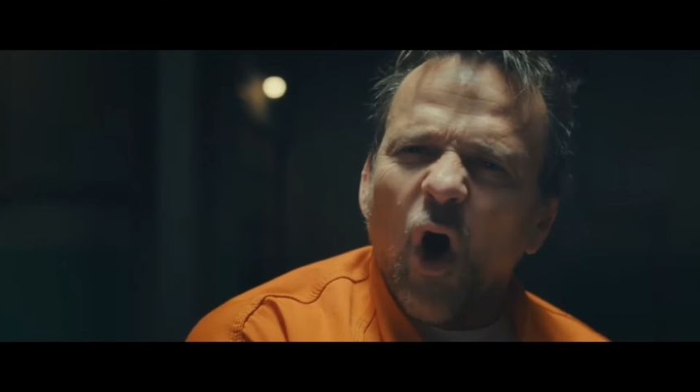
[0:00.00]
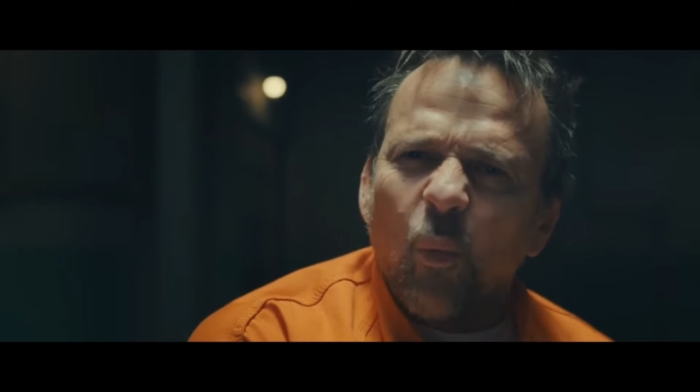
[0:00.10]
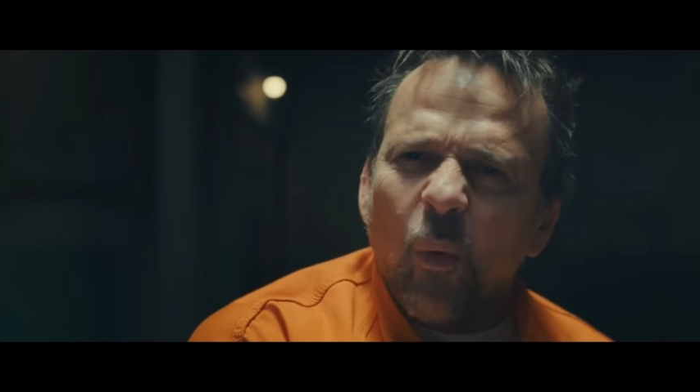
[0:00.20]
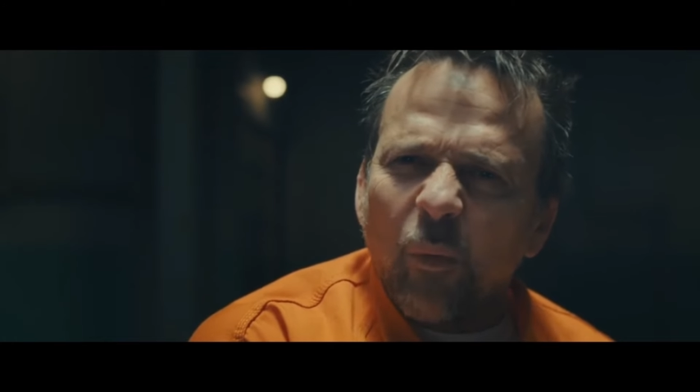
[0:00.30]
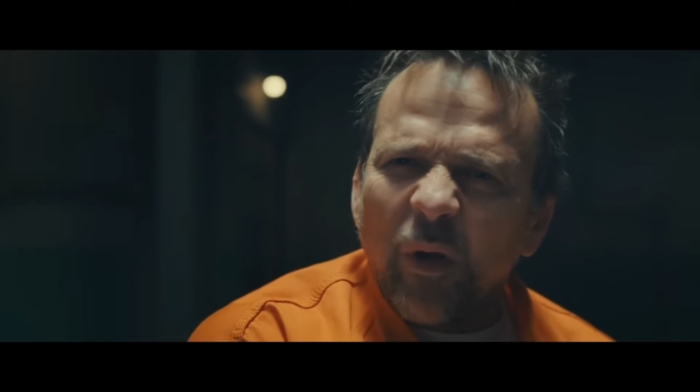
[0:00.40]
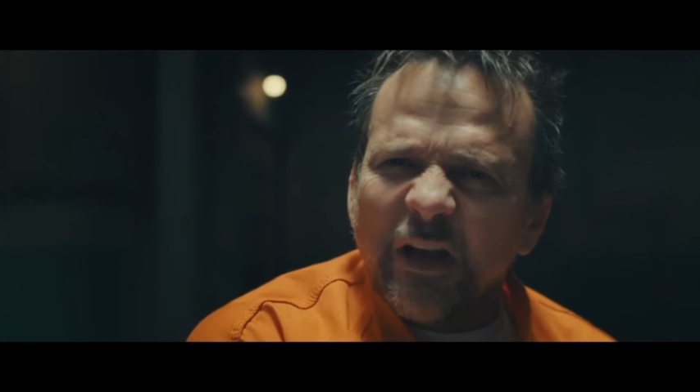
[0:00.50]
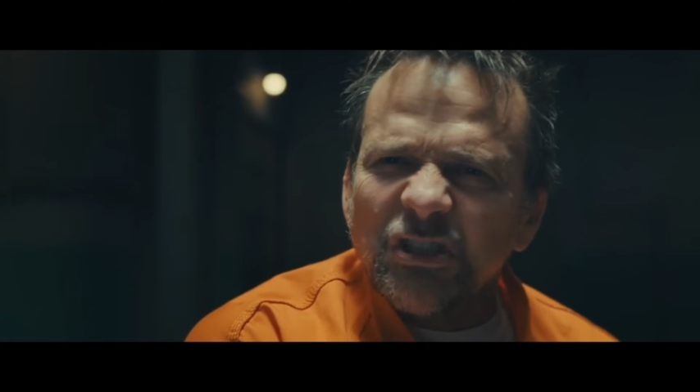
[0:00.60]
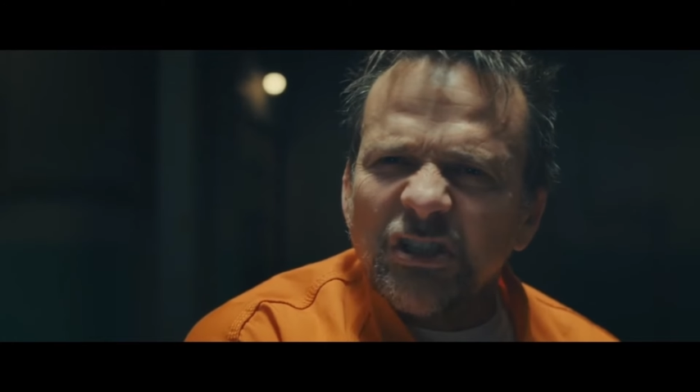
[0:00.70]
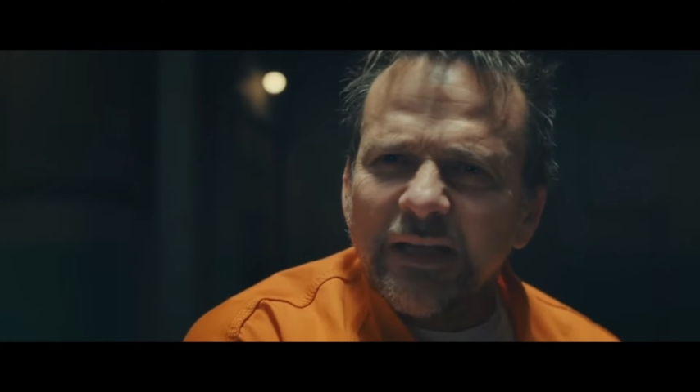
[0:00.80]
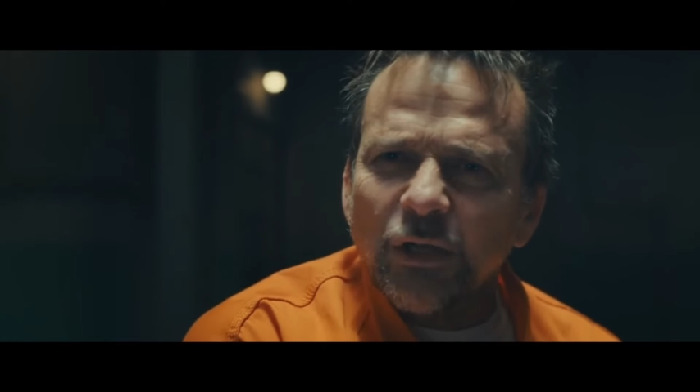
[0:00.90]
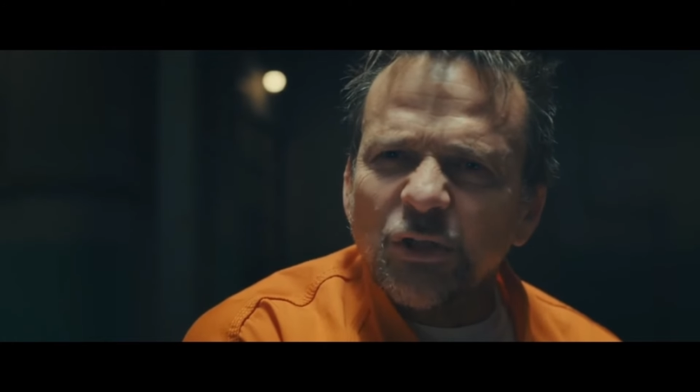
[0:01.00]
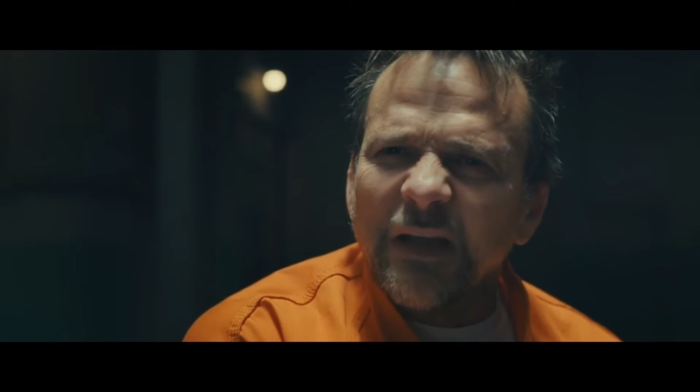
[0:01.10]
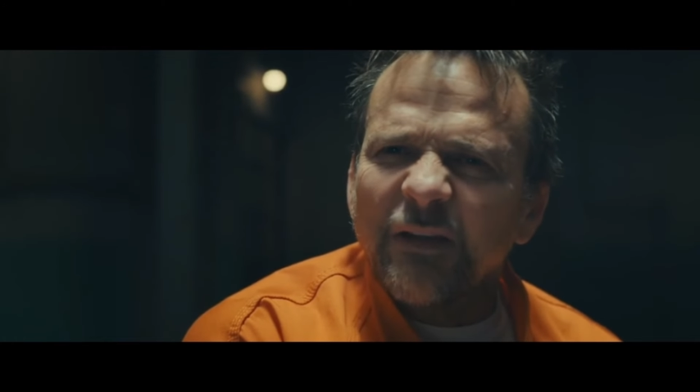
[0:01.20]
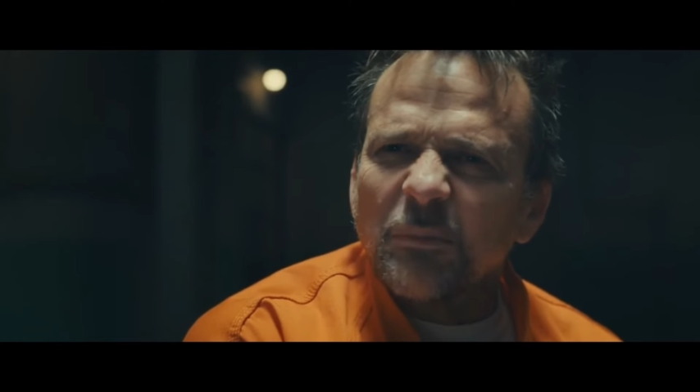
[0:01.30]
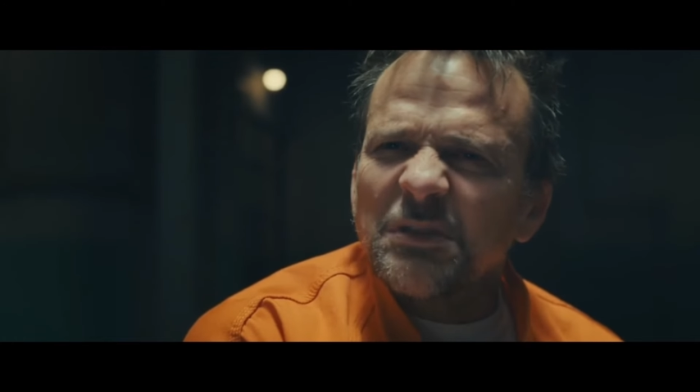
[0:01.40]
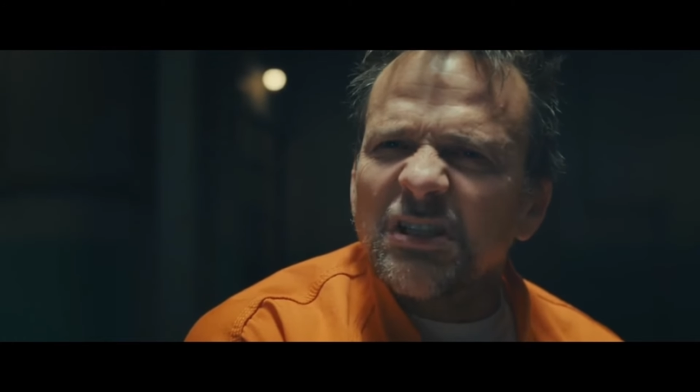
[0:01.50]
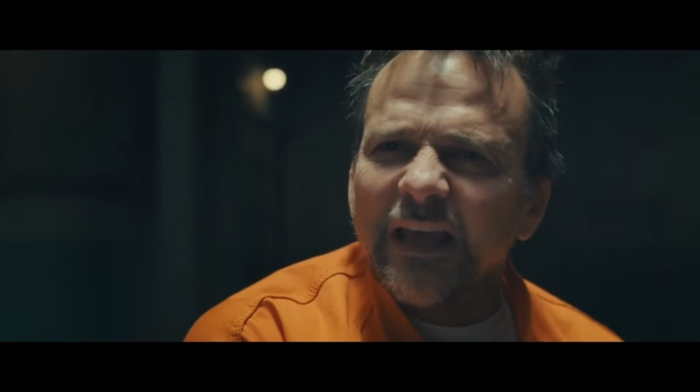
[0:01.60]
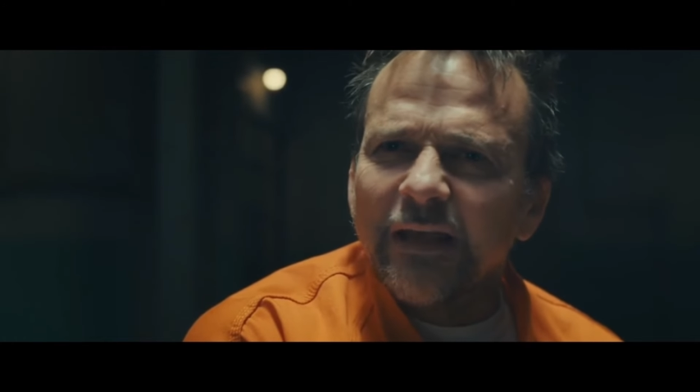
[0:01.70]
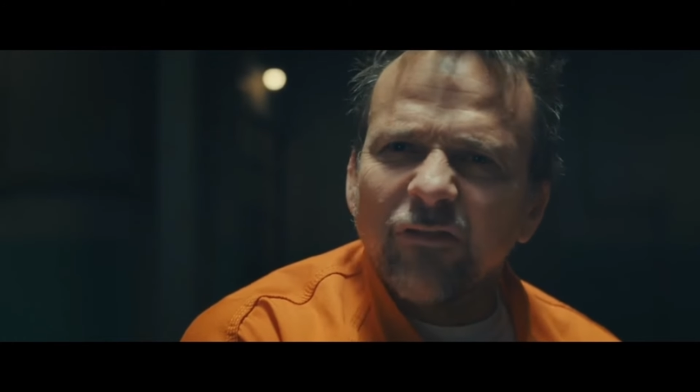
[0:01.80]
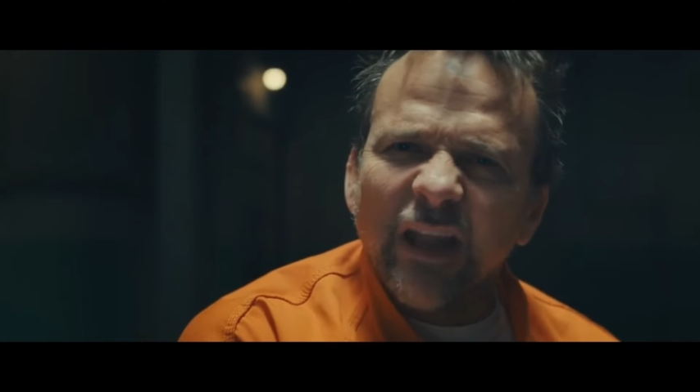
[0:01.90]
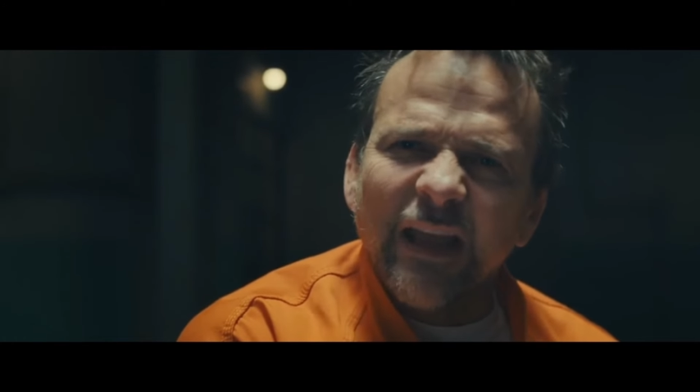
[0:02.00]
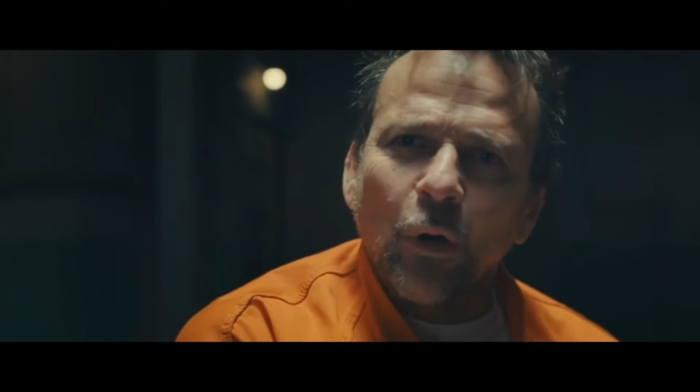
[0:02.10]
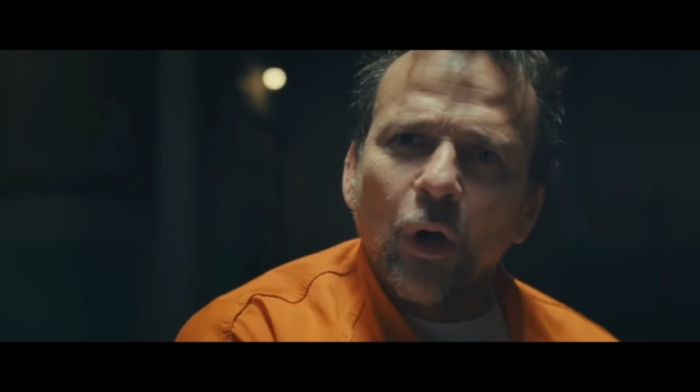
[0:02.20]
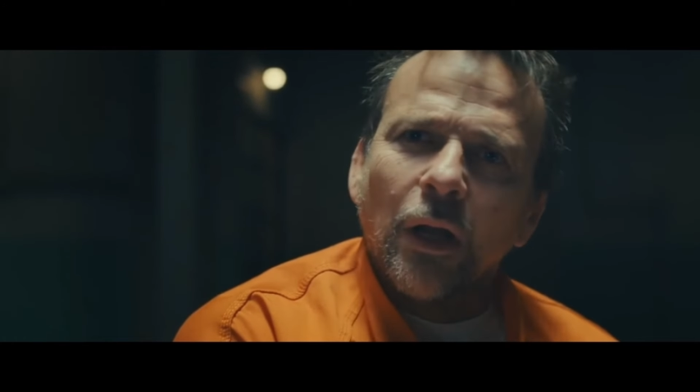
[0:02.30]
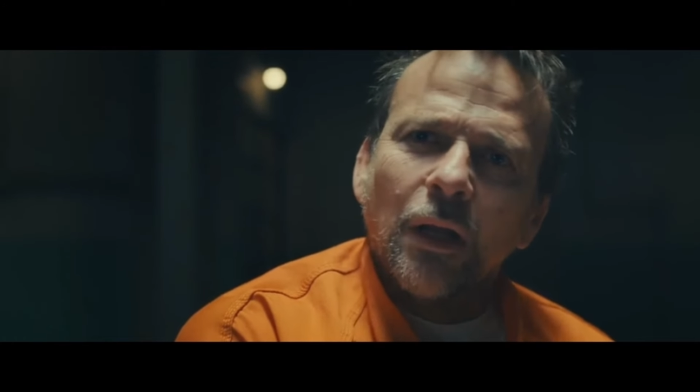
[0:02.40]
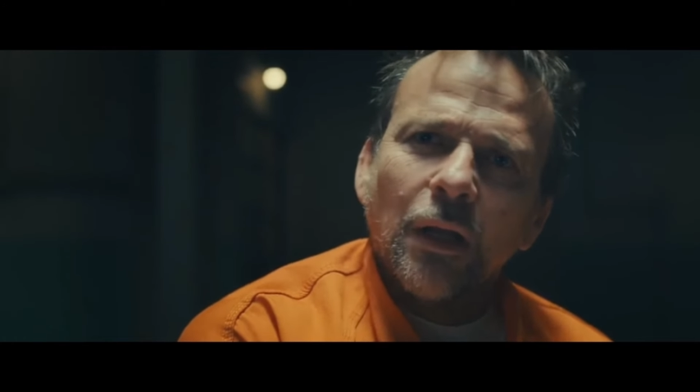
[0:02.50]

all while wearing sneakers made from slave labor.